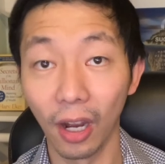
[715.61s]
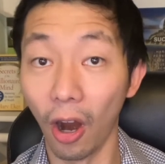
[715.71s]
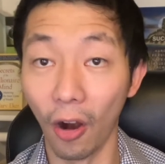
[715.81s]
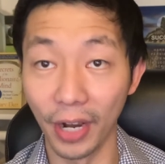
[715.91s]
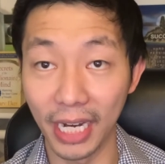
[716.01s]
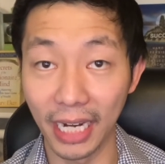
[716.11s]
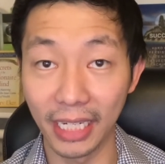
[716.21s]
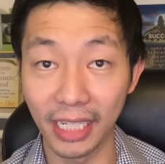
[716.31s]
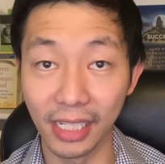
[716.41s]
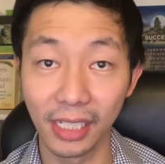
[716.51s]

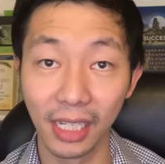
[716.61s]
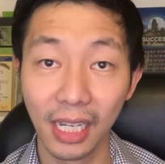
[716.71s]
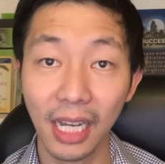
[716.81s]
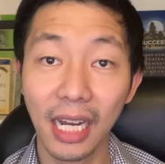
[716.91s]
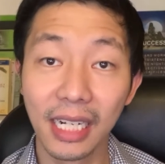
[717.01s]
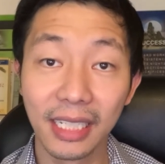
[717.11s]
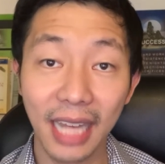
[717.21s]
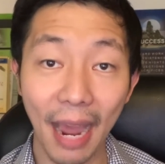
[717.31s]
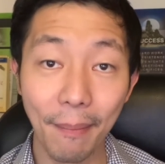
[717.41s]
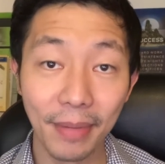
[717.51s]
REITs,
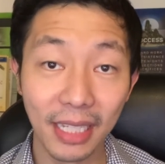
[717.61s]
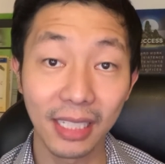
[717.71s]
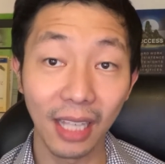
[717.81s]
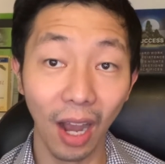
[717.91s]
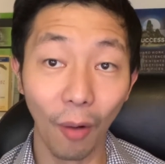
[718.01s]
that this